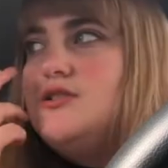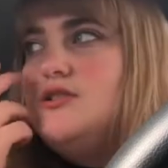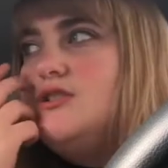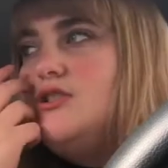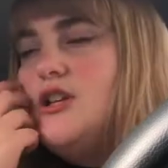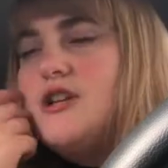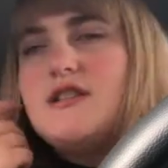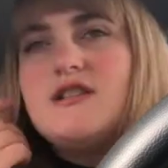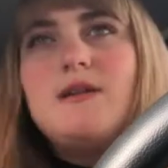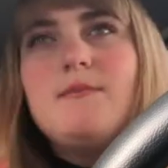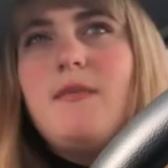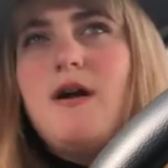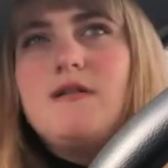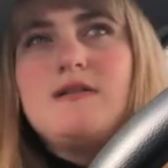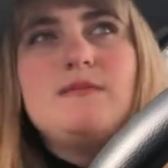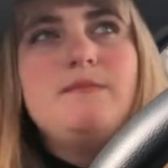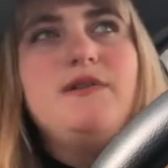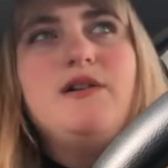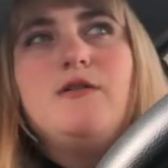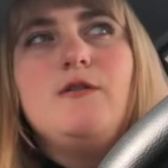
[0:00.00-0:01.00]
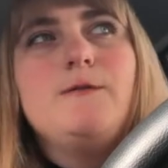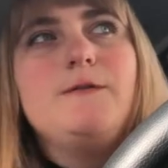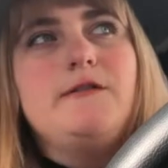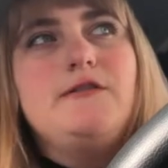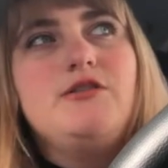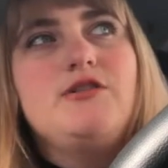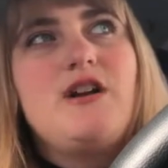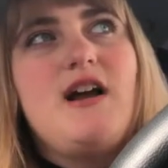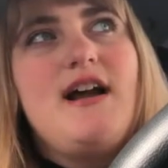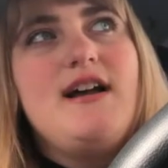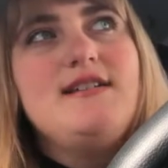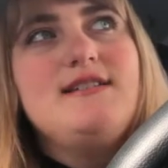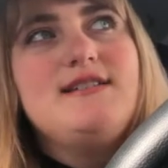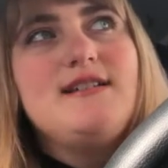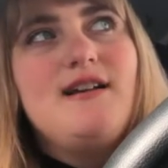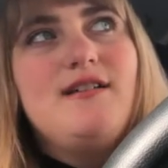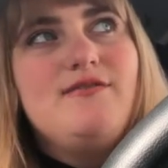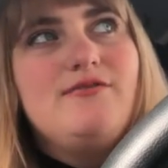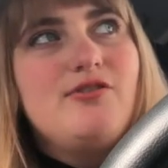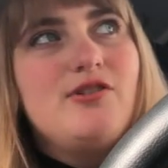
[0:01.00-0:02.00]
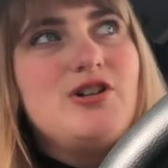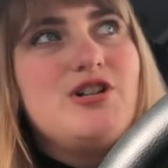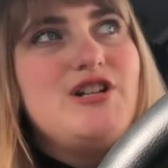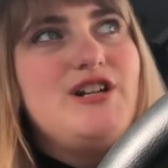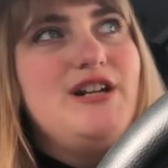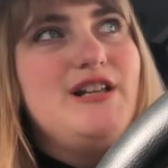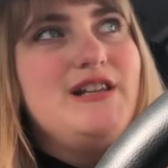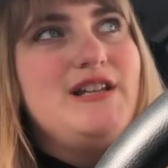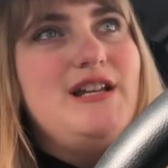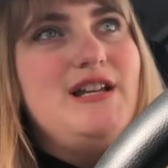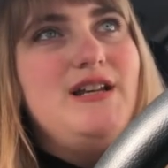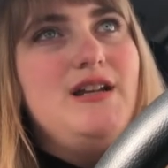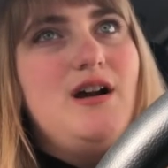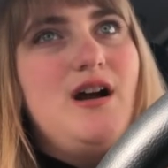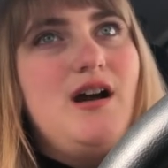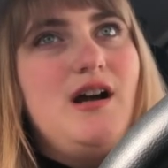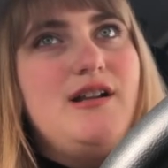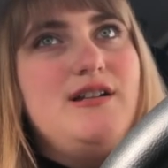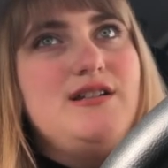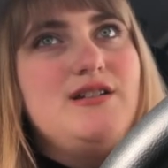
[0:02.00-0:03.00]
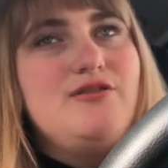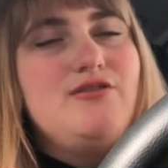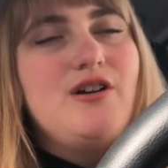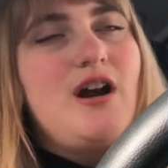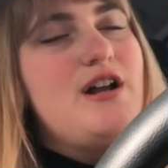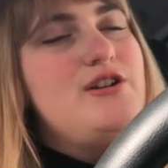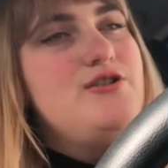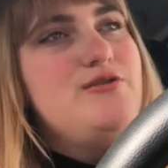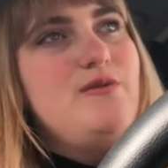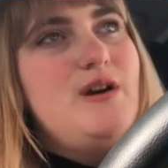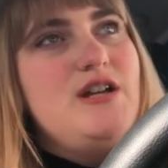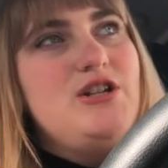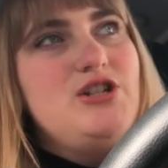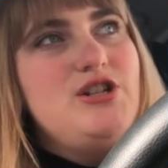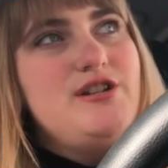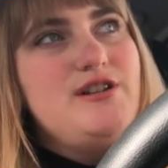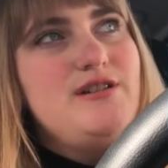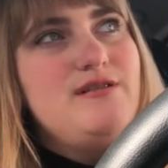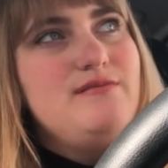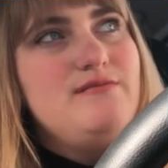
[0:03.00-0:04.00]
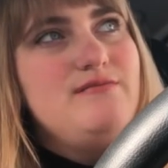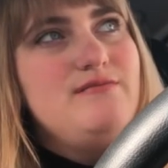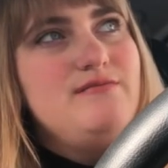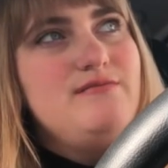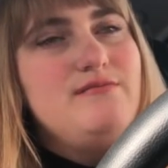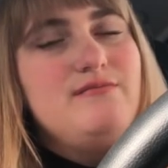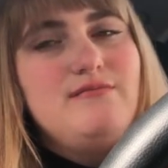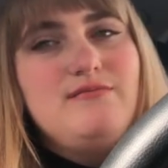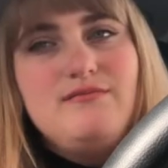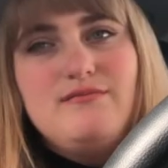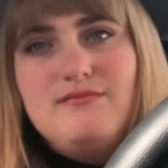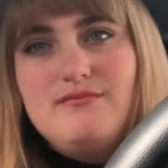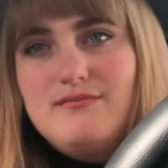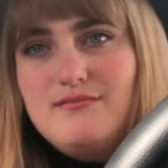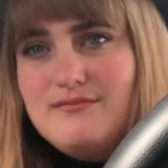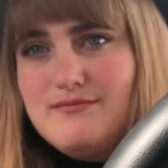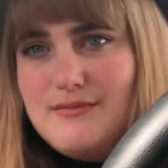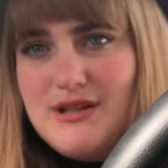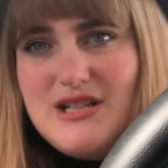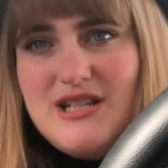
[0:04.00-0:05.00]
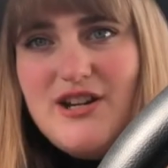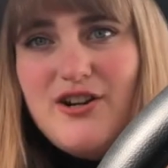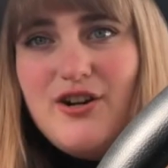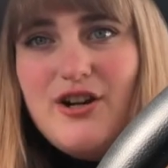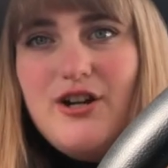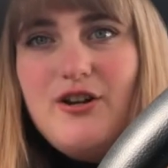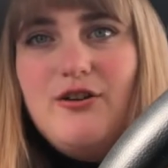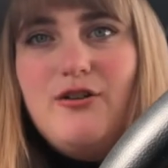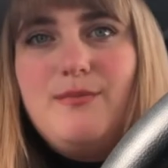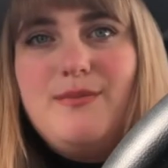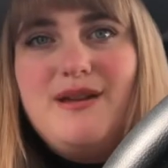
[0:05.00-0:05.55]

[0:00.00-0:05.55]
just the most beautiful dress. Unfortunately, not graduation material